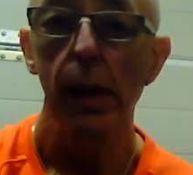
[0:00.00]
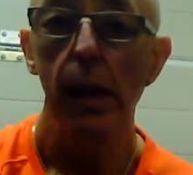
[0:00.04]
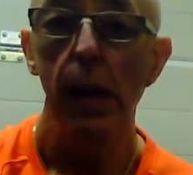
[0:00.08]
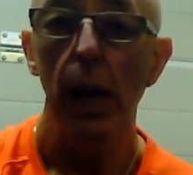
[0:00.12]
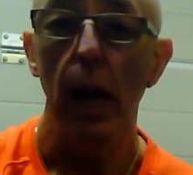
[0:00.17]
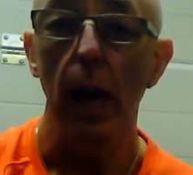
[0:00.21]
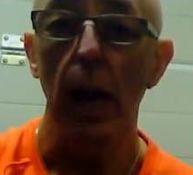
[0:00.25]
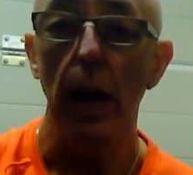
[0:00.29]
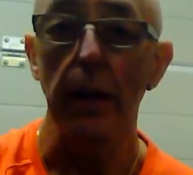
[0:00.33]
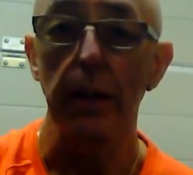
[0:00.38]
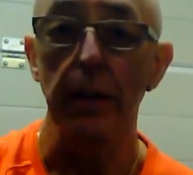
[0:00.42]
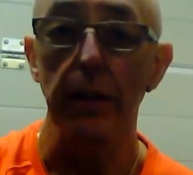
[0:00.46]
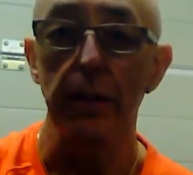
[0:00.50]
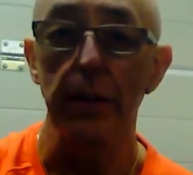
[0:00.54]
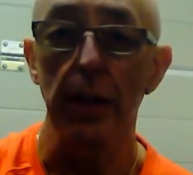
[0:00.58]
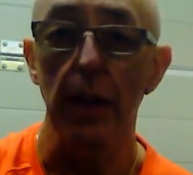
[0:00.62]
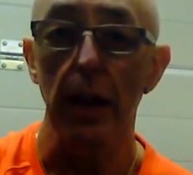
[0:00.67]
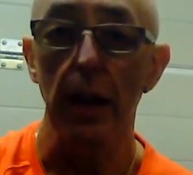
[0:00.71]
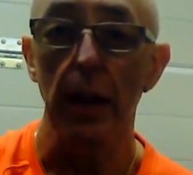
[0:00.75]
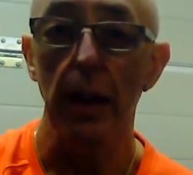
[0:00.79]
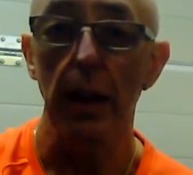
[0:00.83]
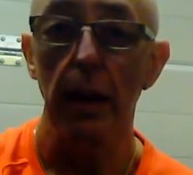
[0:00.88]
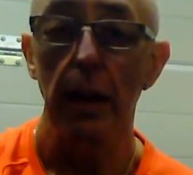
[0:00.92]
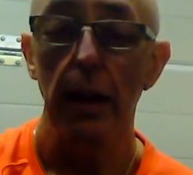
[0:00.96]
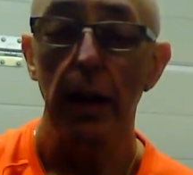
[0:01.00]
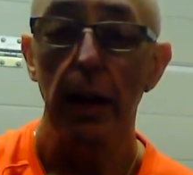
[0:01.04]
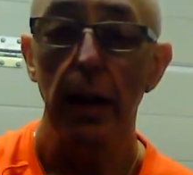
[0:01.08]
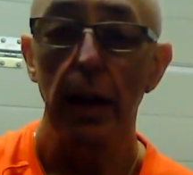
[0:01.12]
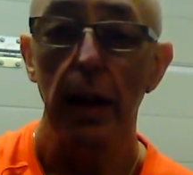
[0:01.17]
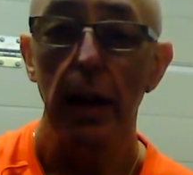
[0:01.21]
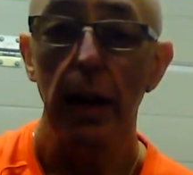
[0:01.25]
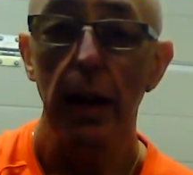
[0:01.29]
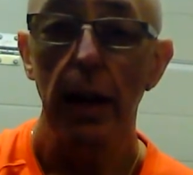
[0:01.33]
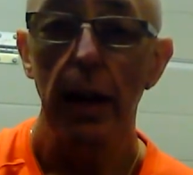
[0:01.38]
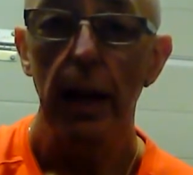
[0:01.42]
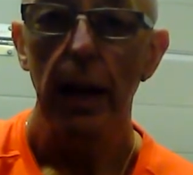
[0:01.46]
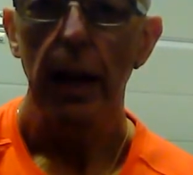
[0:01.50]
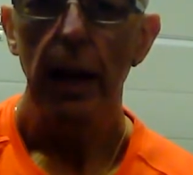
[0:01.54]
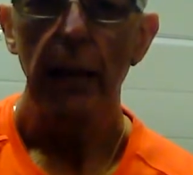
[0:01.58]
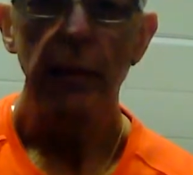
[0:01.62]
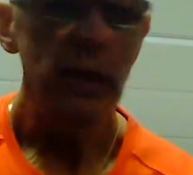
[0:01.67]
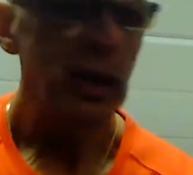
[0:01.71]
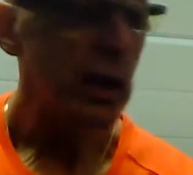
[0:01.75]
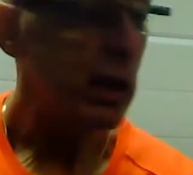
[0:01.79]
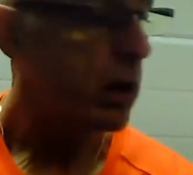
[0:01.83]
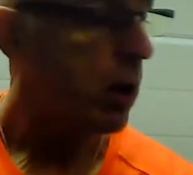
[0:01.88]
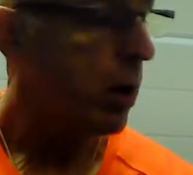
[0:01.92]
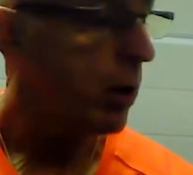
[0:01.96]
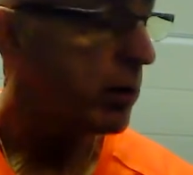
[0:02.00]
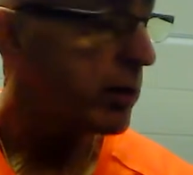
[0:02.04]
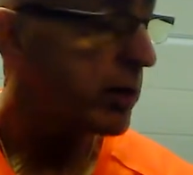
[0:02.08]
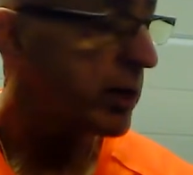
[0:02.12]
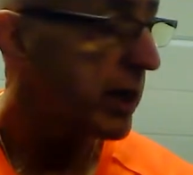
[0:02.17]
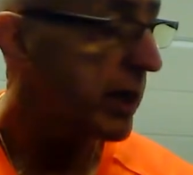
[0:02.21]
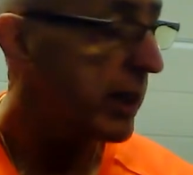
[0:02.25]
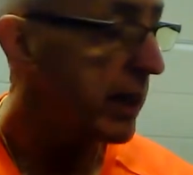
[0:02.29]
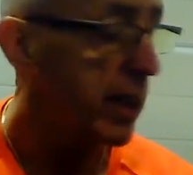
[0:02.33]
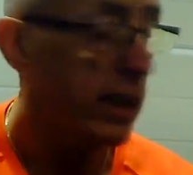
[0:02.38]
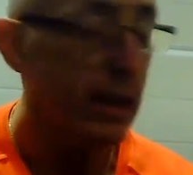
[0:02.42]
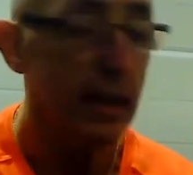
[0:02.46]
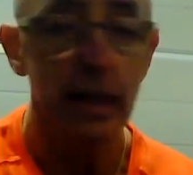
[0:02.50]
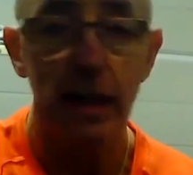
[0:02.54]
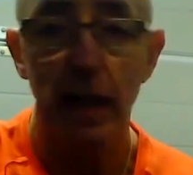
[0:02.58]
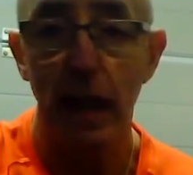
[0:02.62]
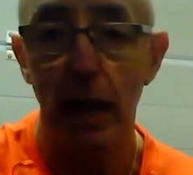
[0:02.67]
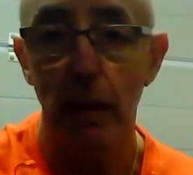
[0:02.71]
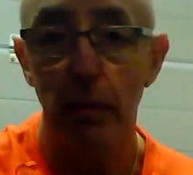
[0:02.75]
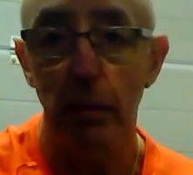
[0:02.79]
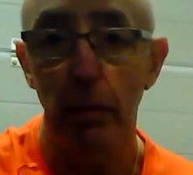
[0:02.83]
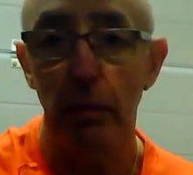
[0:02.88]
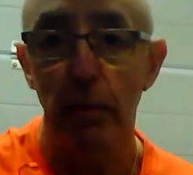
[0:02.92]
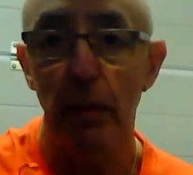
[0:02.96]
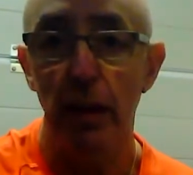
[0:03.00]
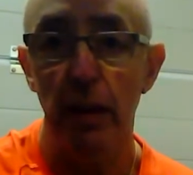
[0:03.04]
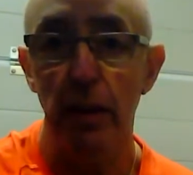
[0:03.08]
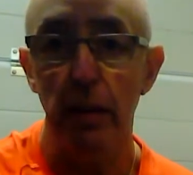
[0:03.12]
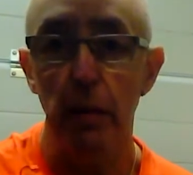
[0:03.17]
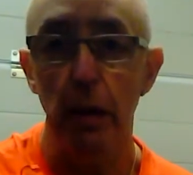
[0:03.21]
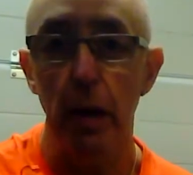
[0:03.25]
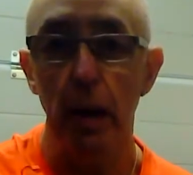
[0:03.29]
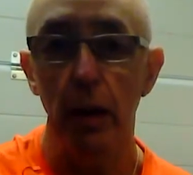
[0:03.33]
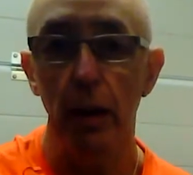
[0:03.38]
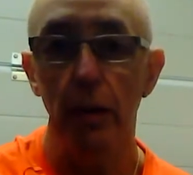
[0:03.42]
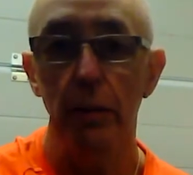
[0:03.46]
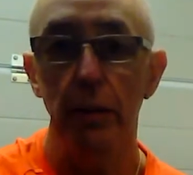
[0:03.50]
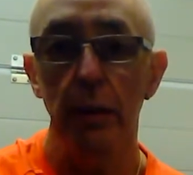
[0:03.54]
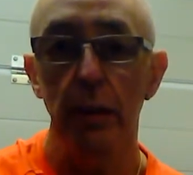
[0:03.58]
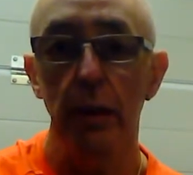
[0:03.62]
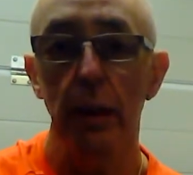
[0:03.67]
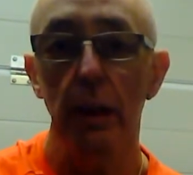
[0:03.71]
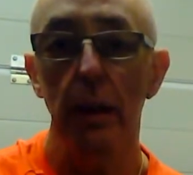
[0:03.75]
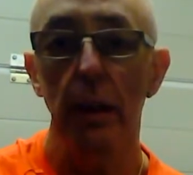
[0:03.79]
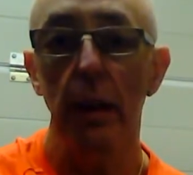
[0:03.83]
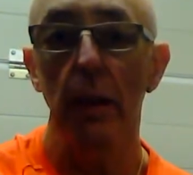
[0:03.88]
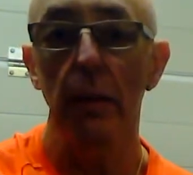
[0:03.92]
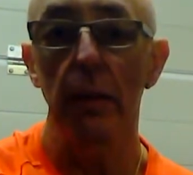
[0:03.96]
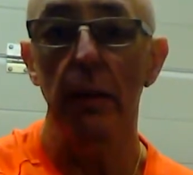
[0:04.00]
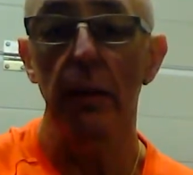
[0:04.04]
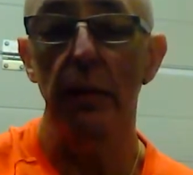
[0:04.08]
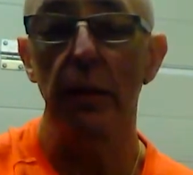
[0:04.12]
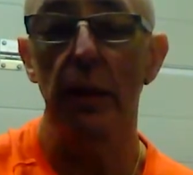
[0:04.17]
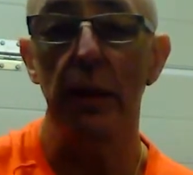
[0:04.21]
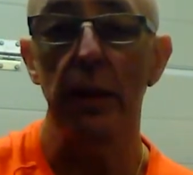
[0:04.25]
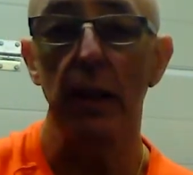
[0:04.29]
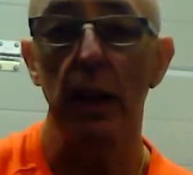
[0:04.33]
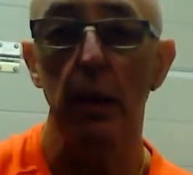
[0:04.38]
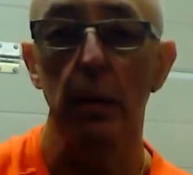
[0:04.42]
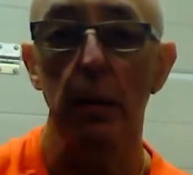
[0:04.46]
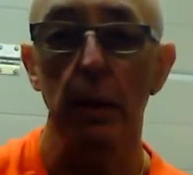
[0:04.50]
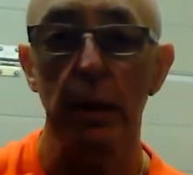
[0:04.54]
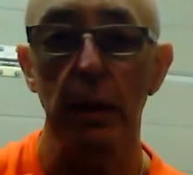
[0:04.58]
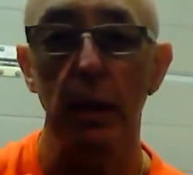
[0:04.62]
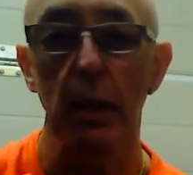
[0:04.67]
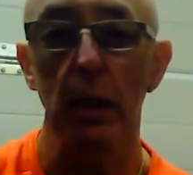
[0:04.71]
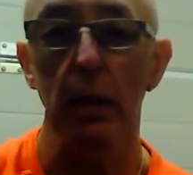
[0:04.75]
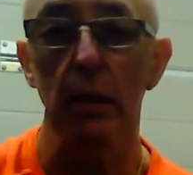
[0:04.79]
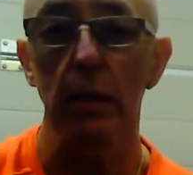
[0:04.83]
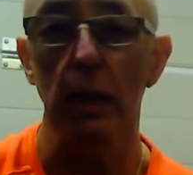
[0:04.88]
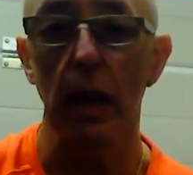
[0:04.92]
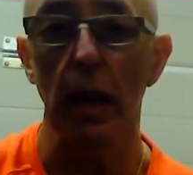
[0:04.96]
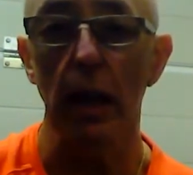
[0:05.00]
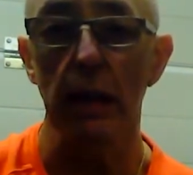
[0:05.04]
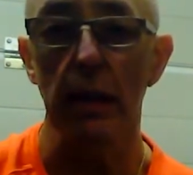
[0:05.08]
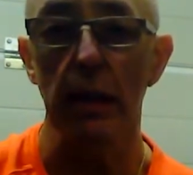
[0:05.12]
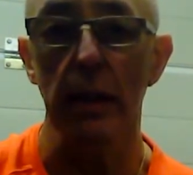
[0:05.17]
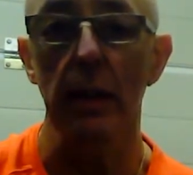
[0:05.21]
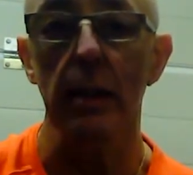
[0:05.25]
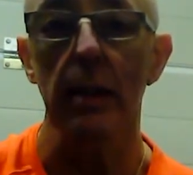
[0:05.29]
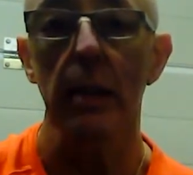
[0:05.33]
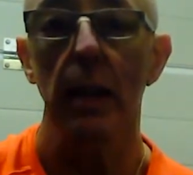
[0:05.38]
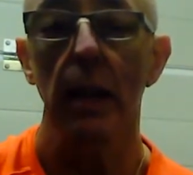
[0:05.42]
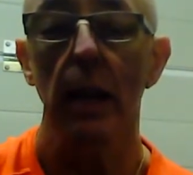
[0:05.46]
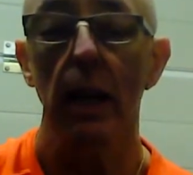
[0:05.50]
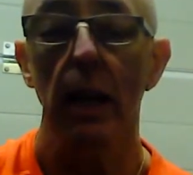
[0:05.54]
and if you can't see this table very well on the video when you look at it,